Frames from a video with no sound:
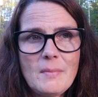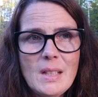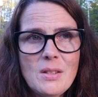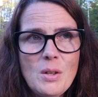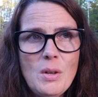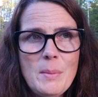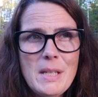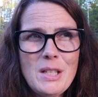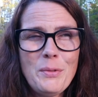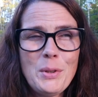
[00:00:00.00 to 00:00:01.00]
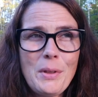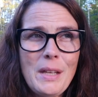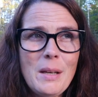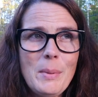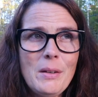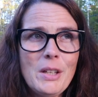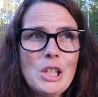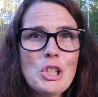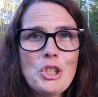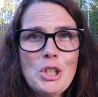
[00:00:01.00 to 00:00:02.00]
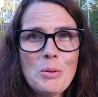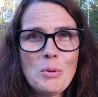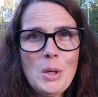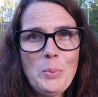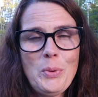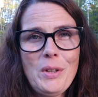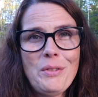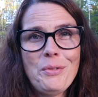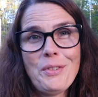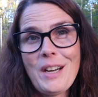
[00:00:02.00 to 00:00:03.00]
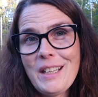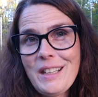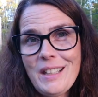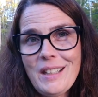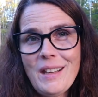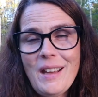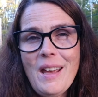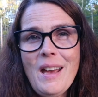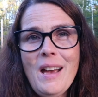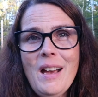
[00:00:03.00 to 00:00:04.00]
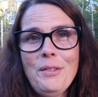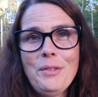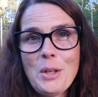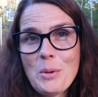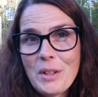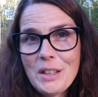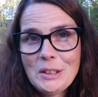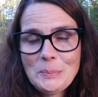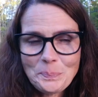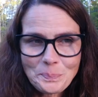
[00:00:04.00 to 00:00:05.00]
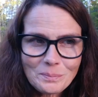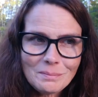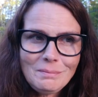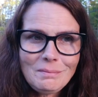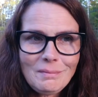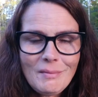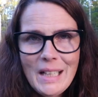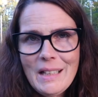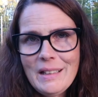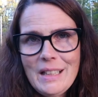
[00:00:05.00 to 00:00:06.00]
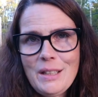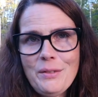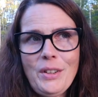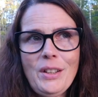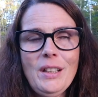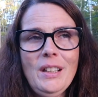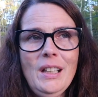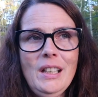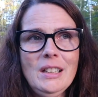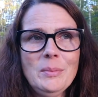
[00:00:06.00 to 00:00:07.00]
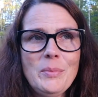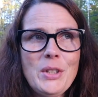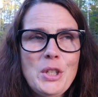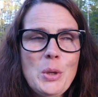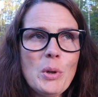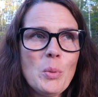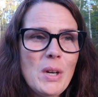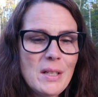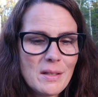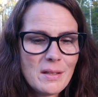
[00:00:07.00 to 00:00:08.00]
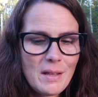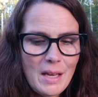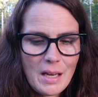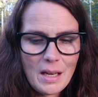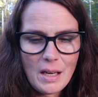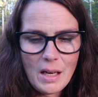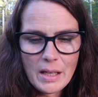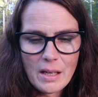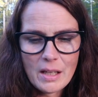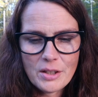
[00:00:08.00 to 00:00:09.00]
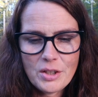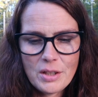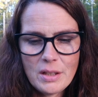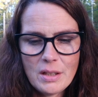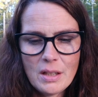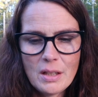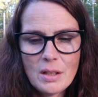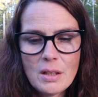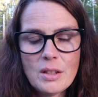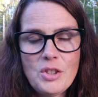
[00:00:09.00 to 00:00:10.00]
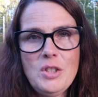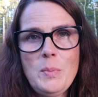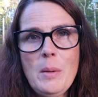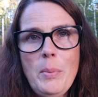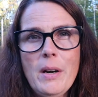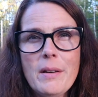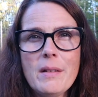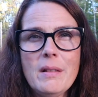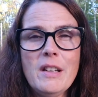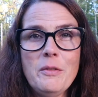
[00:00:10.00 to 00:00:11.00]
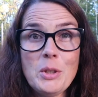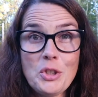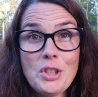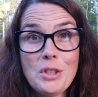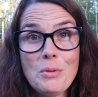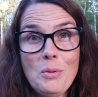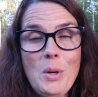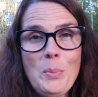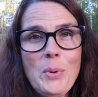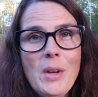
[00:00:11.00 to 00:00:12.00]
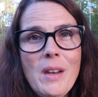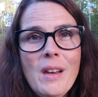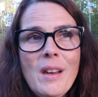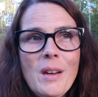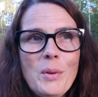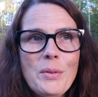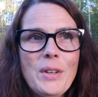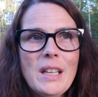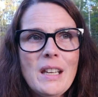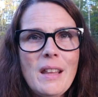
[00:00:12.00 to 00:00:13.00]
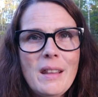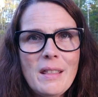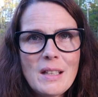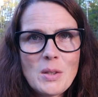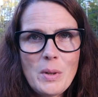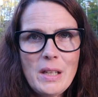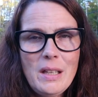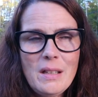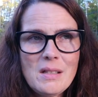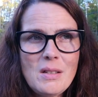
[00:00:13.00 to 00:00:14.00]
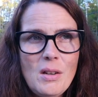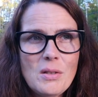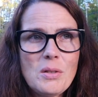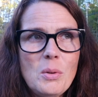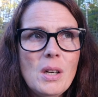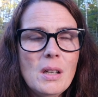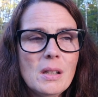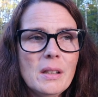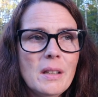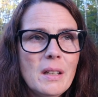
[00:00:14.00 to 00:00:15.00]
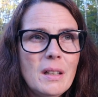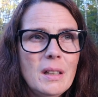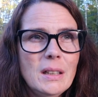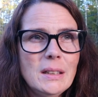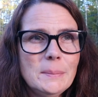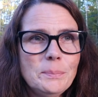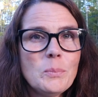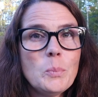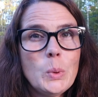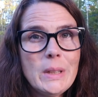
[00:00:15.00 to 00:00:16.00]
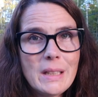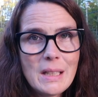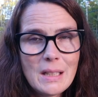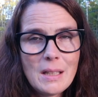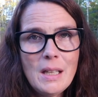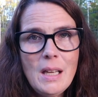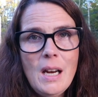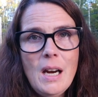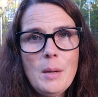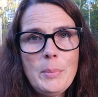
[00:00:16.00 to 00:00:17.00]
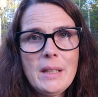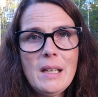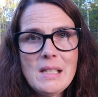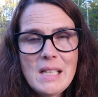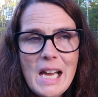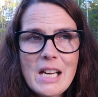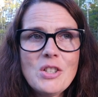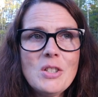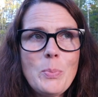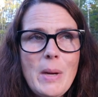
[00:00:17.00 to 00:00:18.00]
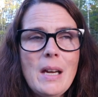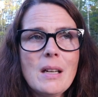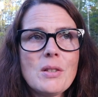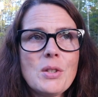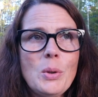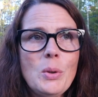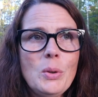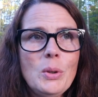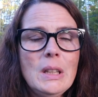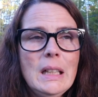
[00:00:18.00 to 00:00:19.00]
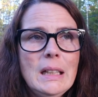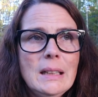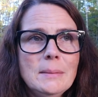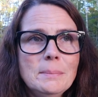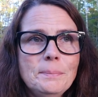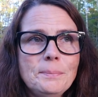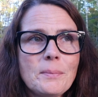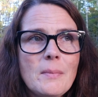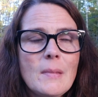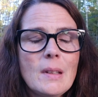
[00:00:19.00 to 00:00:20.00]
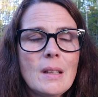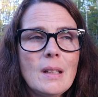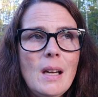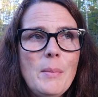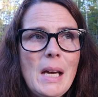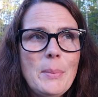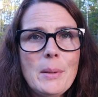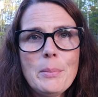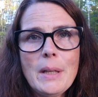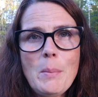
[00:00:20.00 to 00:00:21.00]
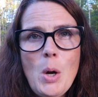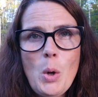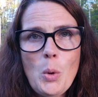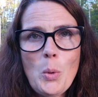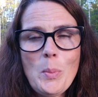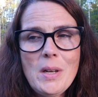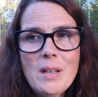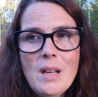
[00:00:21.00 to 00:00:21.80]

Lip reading: So I mean, if you think about it, she grew up with Frankie, Fiona, Ellie, Eva, the newer ones that I got, she's been a part of their life, but she grew up with Frankie. I think that's why it hit us all hard. We did get our big guy's ashes back, so I'm happy to bring him home.